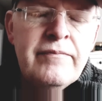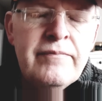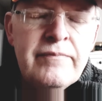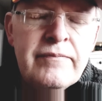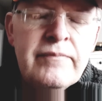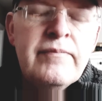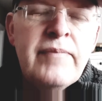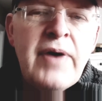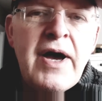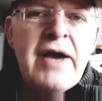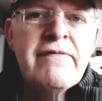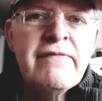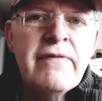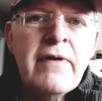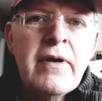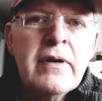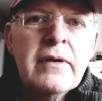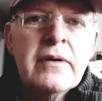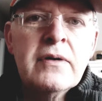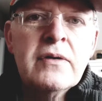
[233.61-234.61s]
by
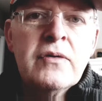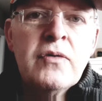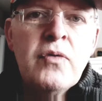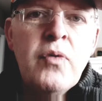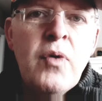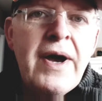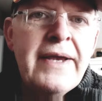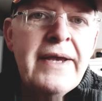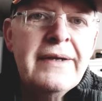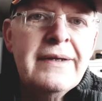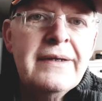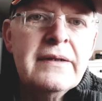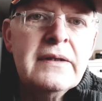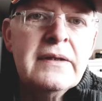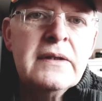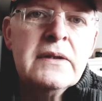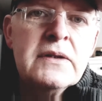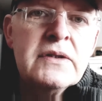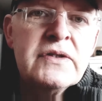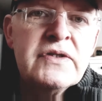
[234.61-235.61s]
far quite
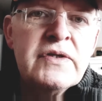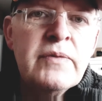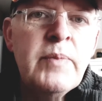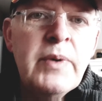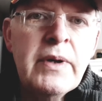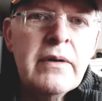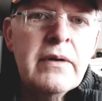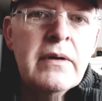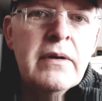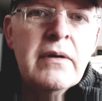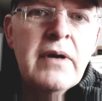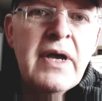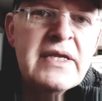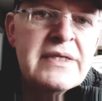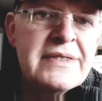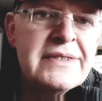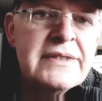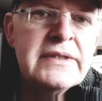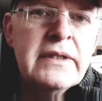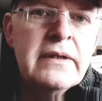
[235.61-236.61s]
superior and
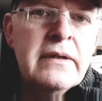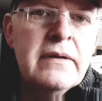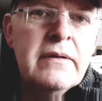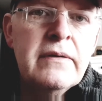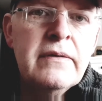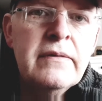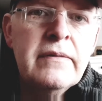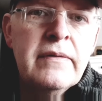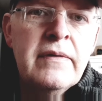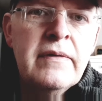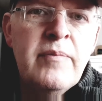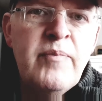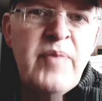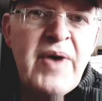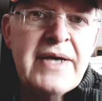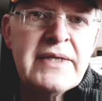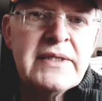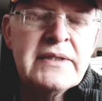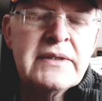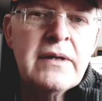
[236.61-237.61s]
still the
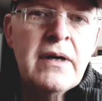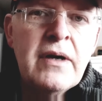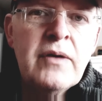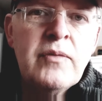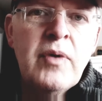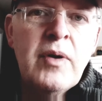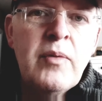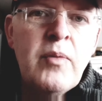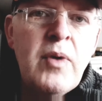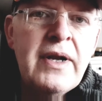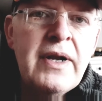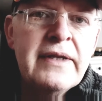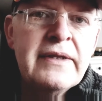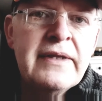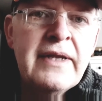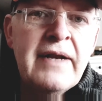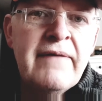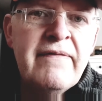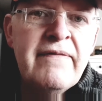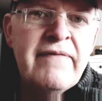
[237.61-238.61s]
best hardware wallet
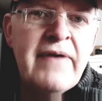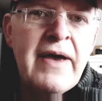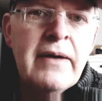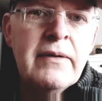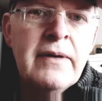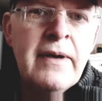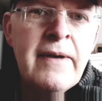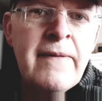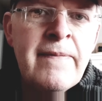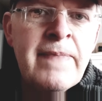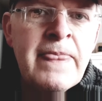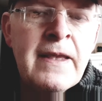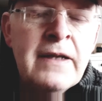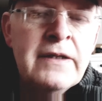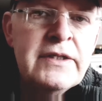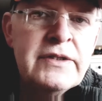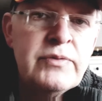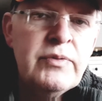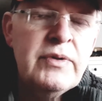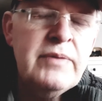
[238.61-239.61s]
that I've found.
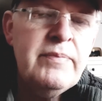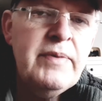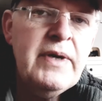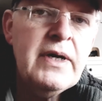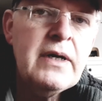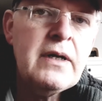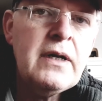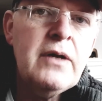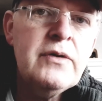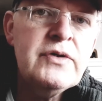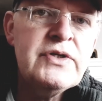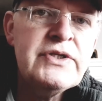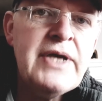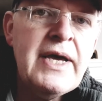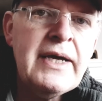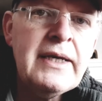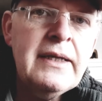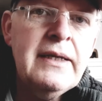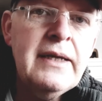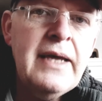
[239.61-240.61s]
This would be a close
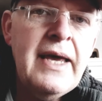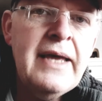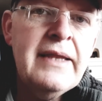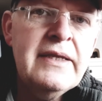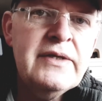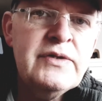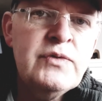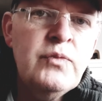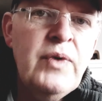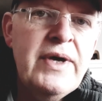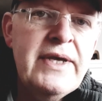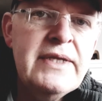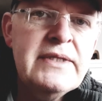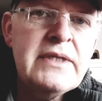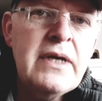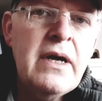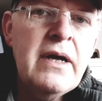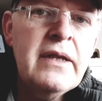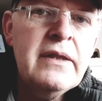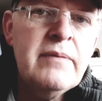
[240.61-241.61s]
second, and this wins
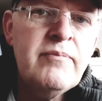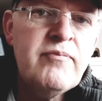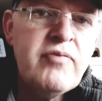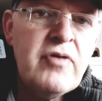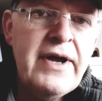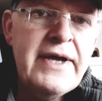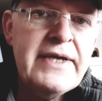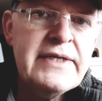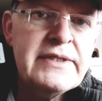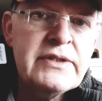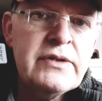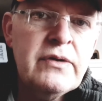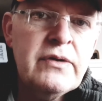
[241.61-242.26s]
on the price. So the